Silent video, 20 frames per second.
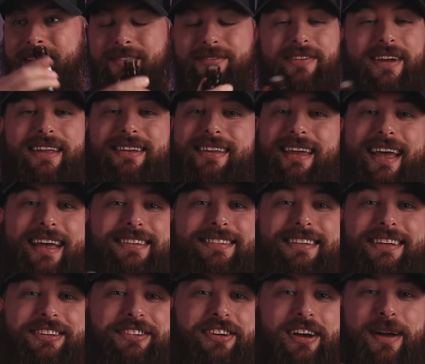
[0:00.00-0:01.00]

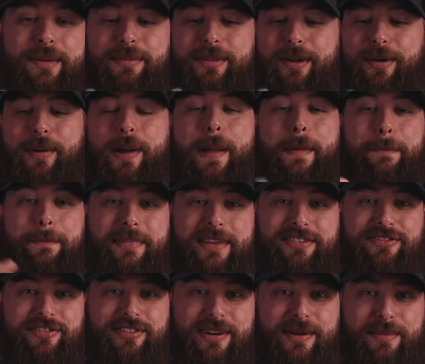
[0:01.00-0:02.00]
Fantastic job though.
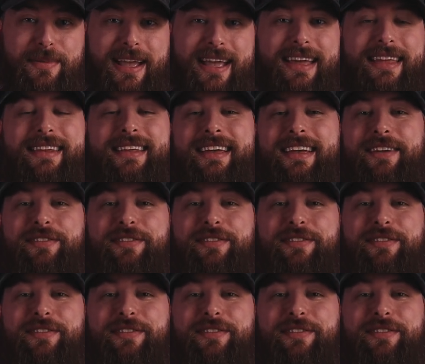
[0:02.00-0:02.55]
Mystery Man,